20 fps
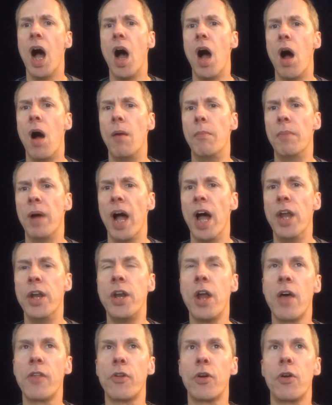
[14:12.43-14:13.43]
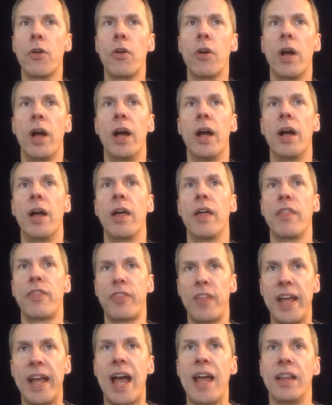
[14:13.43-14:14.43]
Another
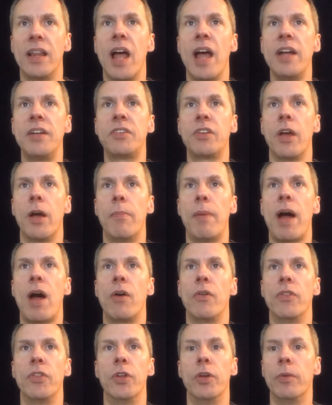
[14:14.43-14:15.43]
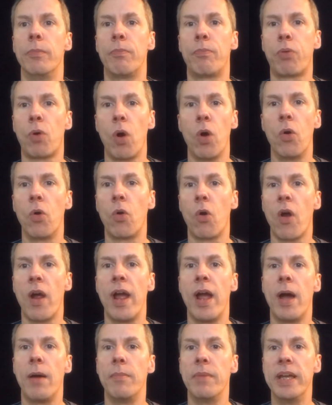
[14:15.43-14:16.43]
thing I liked about the
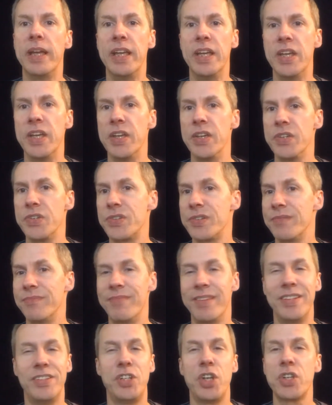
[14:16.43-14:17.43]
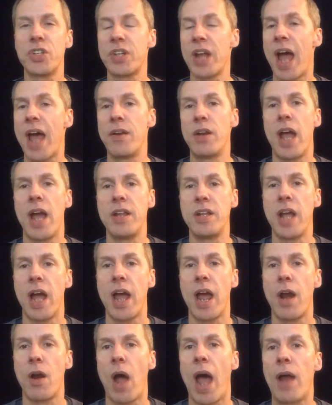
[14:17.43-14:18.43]
program is just, I
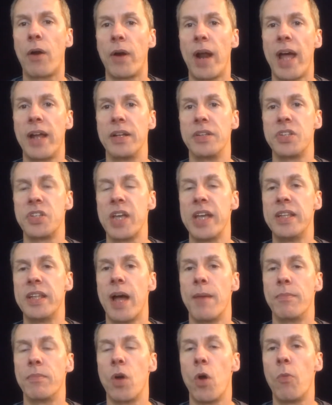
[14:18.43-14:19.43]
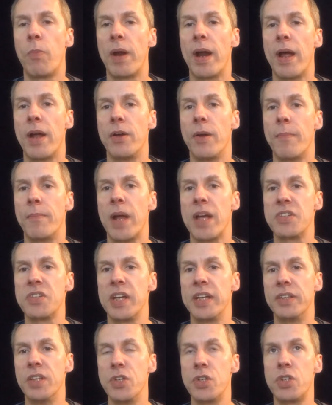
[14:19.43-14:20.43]
don't know how to say, I hope I'm not
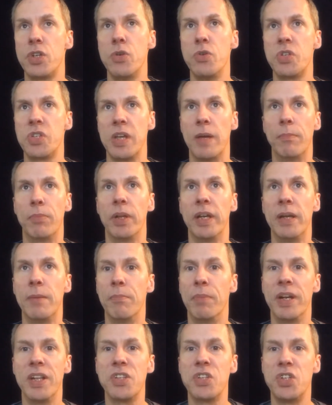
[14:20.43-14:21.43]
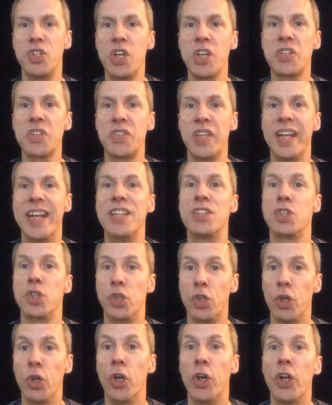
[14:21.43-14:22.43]
saying this too simply, but it's just that it's
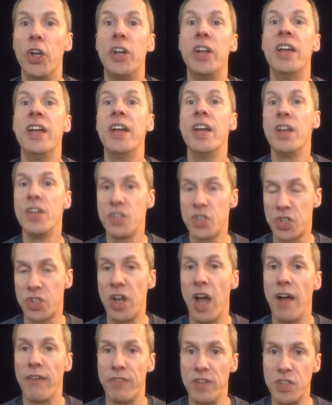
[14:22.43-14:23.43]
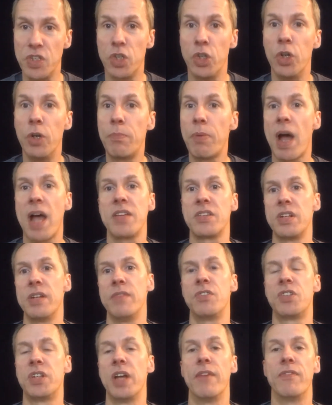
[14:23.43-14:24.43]
good stuff. It's good,
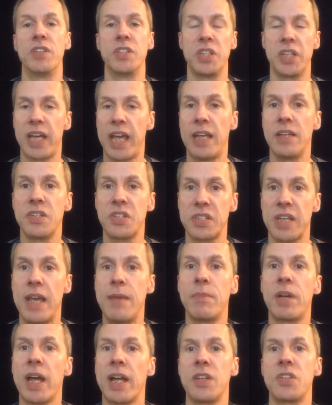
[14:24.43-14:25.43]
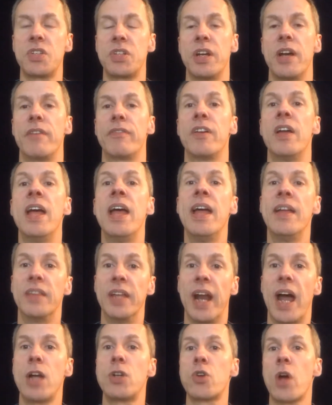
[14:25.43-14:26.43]
positive stuff. It's the same kind of stuff
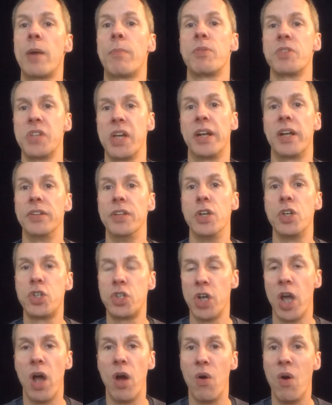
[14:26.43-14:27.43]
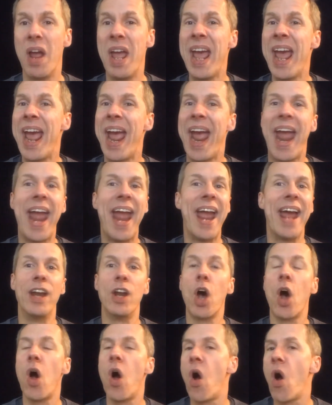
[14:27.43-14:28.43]
that I try to present on this show,
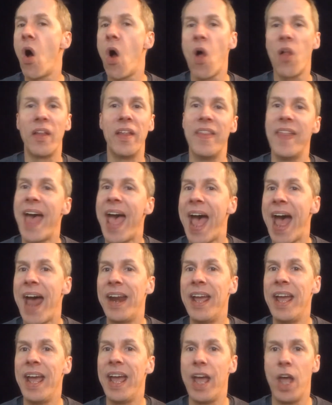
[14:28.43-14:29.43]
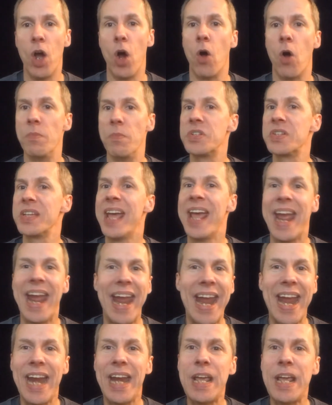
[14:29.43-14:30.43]
and all of that helps.
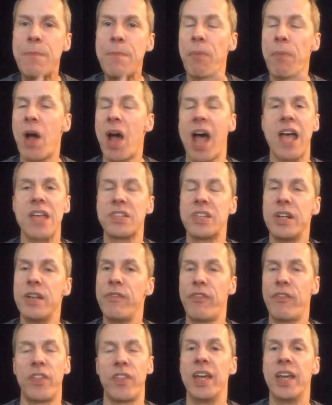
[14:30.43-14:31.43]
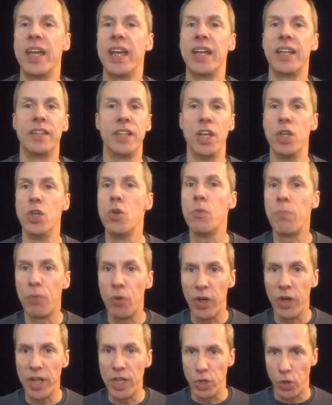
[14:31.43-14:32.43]
Any positive thing that you
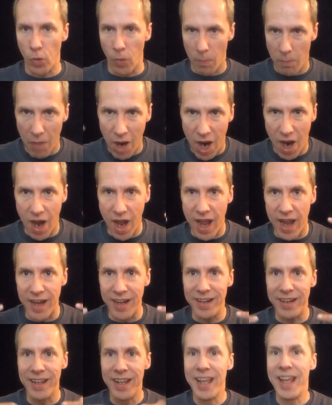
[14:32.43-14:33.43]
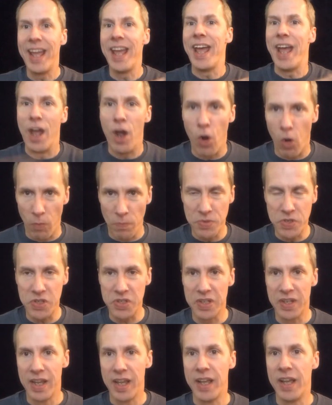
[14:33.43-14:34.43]
put in your mind
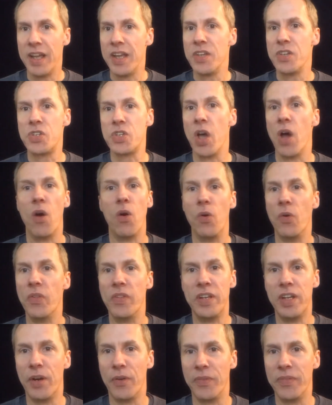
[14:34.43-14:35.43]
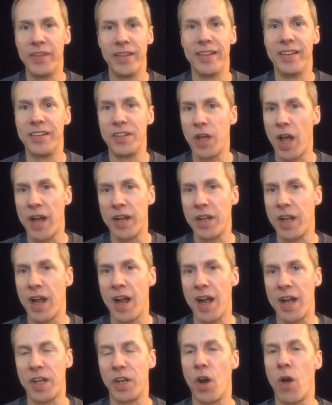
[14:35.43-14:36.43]
helps. So, you know,
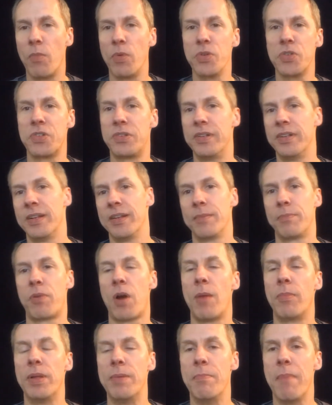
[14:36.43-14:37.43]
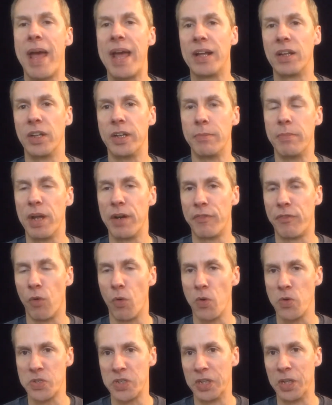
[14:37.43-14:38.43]
I could almost, probably mangling
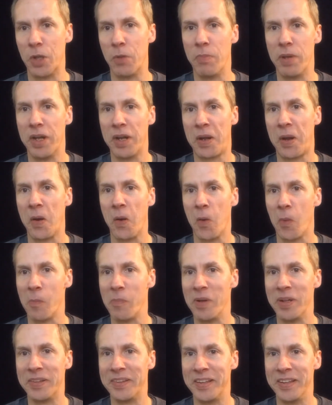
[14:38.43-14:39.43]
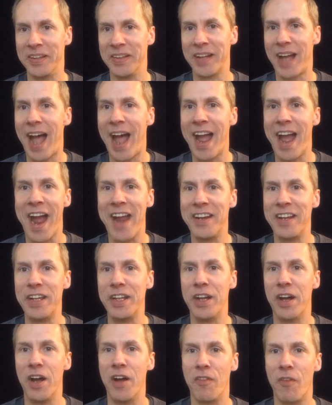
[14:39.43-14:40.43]
metaphors a little bit here, but the
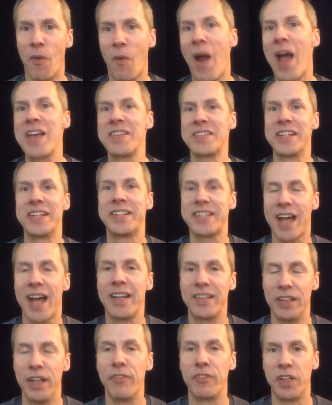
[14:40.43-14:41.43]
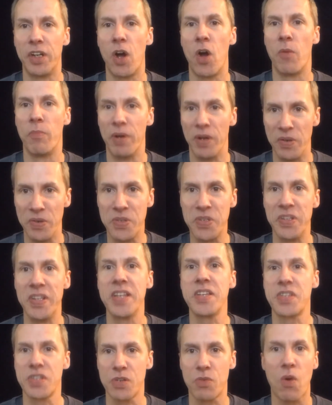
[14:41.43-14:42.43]
idea of a rising tide lifting all boats. So
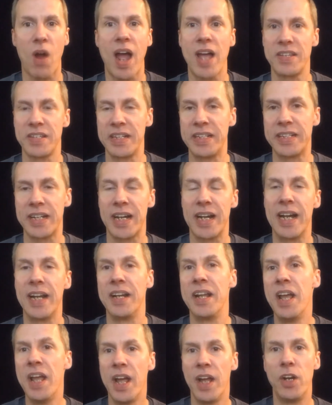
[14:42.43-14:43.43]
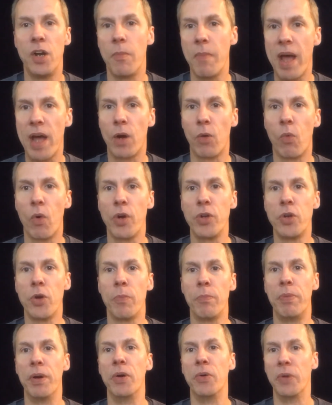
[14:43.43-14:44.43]
this is a rising tide. No matter where
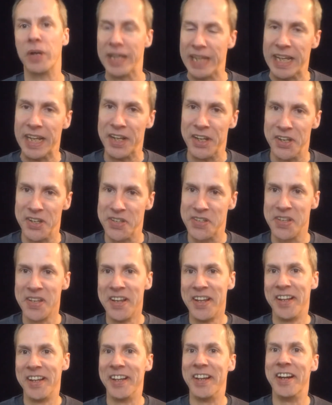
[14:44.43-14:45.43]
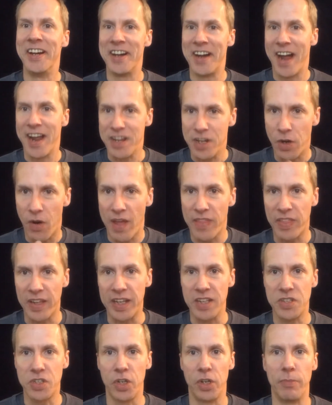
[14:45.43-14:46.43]
your boat is, you know, I
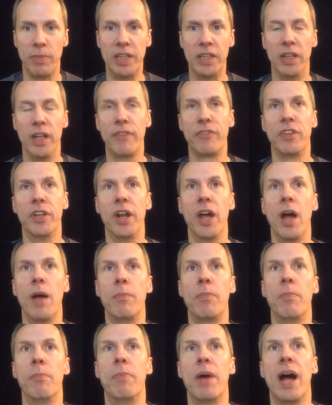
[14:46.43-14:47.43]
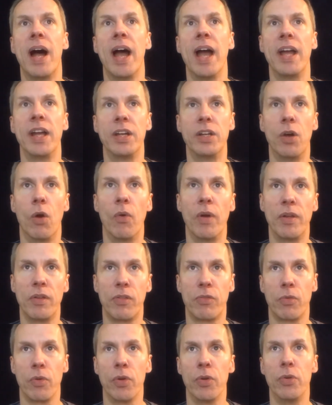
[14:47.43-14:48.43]
think it's going to be lifted up by going
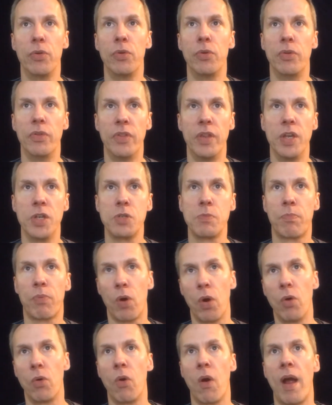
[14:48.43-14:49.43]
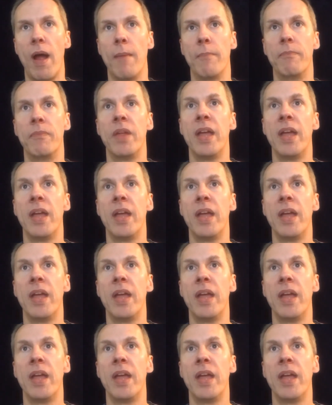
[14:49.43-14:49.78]
through this program.